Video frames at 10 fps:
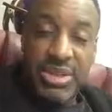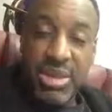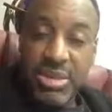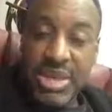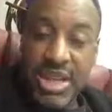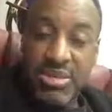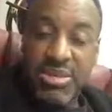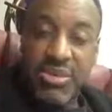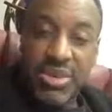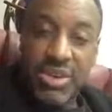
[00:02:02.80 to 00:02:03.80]
day maybe take it
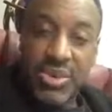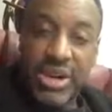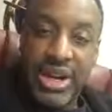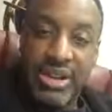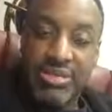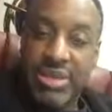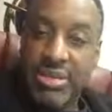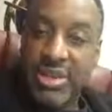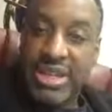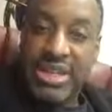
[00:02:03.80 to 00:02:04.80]
before your workout.
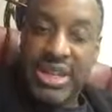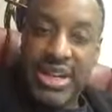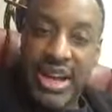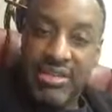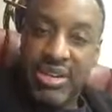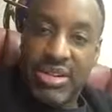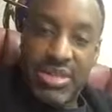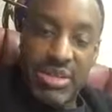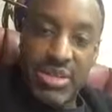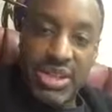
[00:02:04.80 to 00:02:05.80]
Maybe one day take it after.
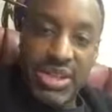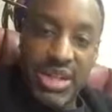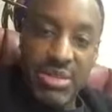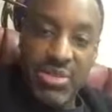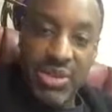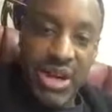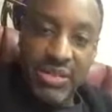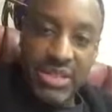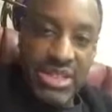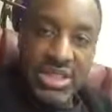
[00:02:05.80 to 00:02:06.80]
Maybe one day take it before and
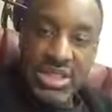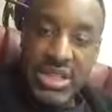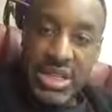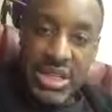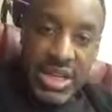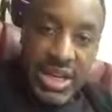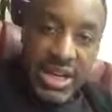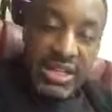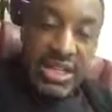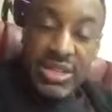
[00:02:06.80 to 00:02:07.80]
after. Just
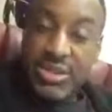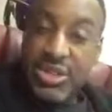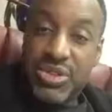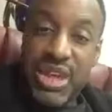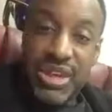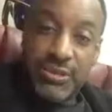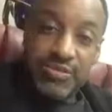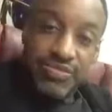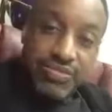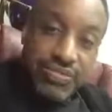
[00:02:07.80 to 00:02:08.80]
kind of tell us what you think.
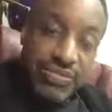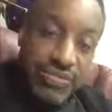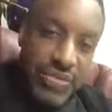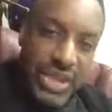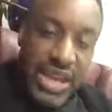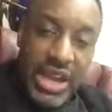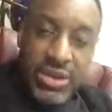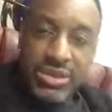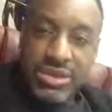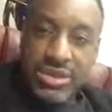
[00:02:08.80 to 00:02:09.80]

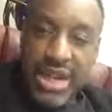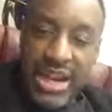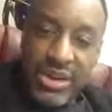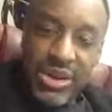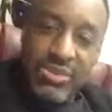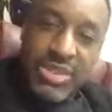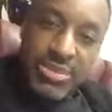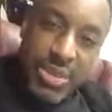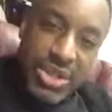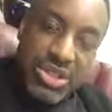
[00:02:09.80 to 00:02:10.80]
Now, I know them for
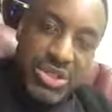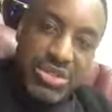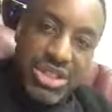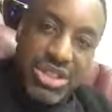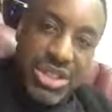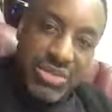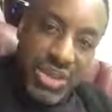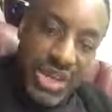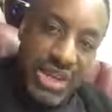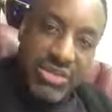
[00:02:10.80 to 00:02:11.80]
sports nutrition and
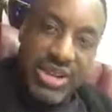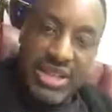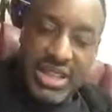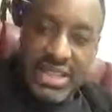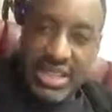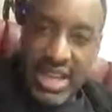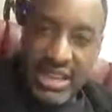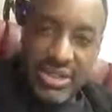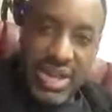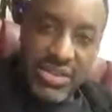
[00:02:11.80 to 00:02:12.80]
recovery and things like
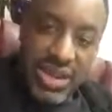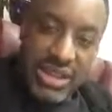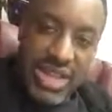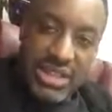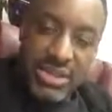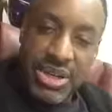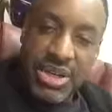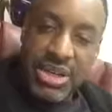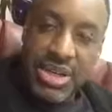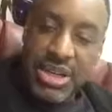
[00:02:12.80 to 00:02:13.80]
that, so I thought that's
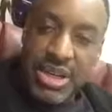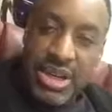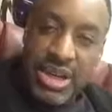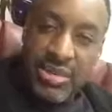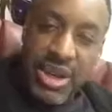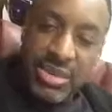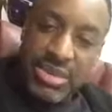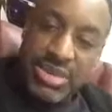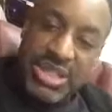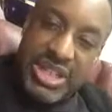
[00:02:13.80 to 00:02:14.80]
what I
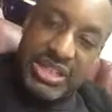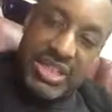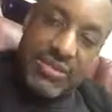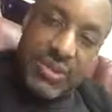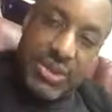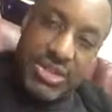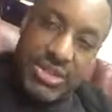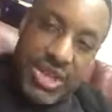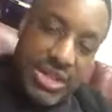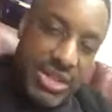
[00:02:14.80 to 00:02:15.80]
would be testing for.
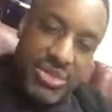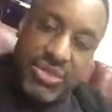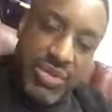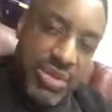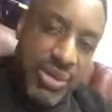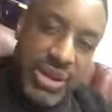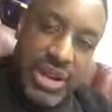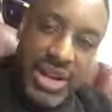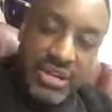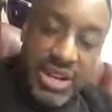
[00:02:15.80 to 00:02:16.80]
So I took it before my
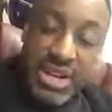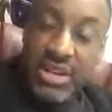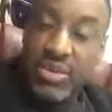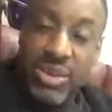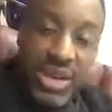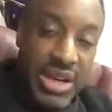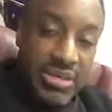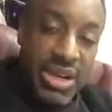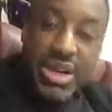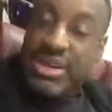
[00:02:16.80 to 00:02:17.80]
workout, had a good
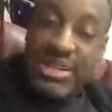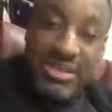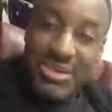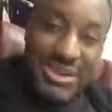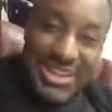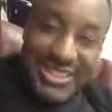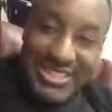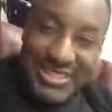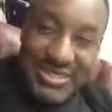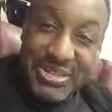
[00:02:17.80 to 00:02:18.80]
workout, but I always have good
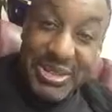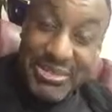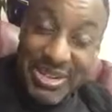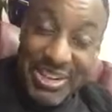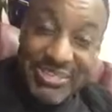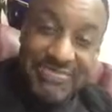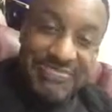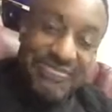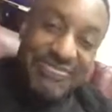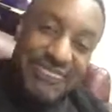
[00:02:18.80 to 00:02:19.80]
workouts for the most part.
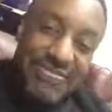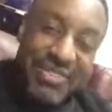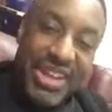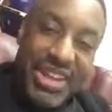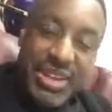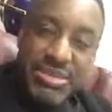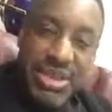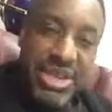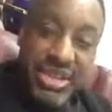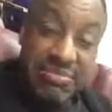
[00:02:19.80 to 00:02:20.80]
So
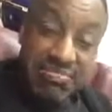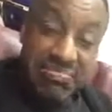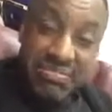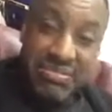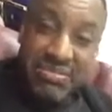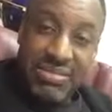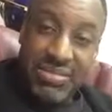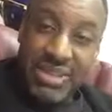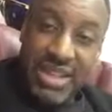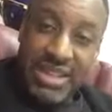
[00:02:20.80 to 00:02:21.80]
I didn't,
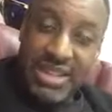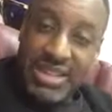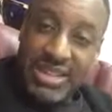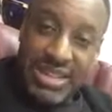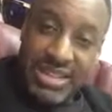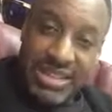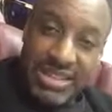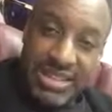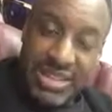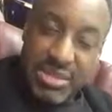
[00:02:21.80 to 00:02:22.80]
nothing
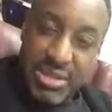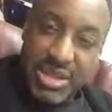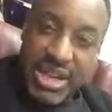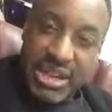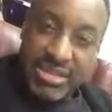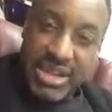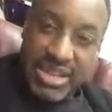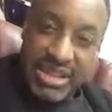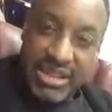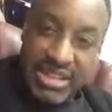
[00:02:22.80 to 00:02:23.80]
to jump up and down about
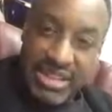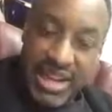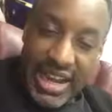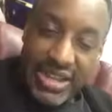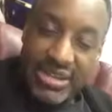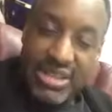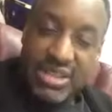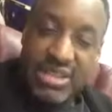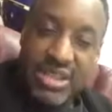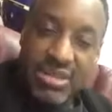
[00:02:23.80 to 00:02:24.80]
there, at least that I
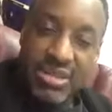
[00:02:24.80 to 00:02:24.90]
noticed.